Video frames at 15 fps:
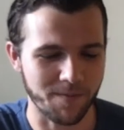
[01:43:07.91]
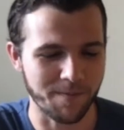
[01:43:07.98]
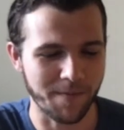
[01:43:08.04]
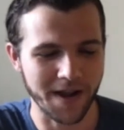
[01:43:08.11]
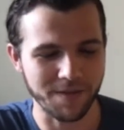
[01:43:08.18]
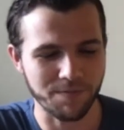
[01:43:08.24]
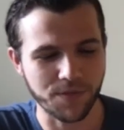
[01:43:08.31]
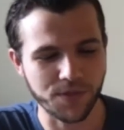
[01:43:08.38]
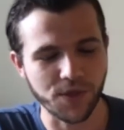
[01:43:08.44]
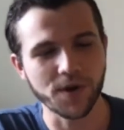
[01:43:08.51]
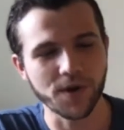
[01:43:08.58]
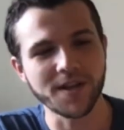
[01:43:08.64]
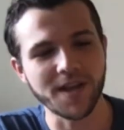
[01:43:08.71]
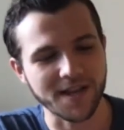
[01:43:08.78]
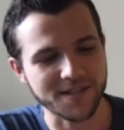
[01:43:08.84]
my
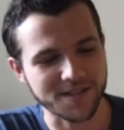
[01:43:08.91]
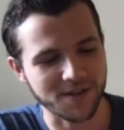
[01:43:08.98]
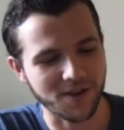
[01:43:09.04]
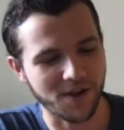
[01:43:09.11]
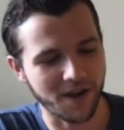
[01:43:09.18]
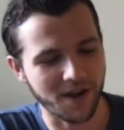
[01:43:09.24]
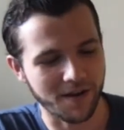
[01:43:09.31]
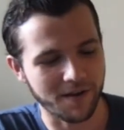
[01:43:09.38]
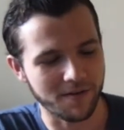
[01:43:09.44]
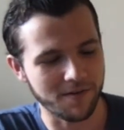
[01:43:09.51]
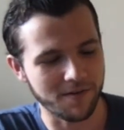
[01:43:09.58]
third guest on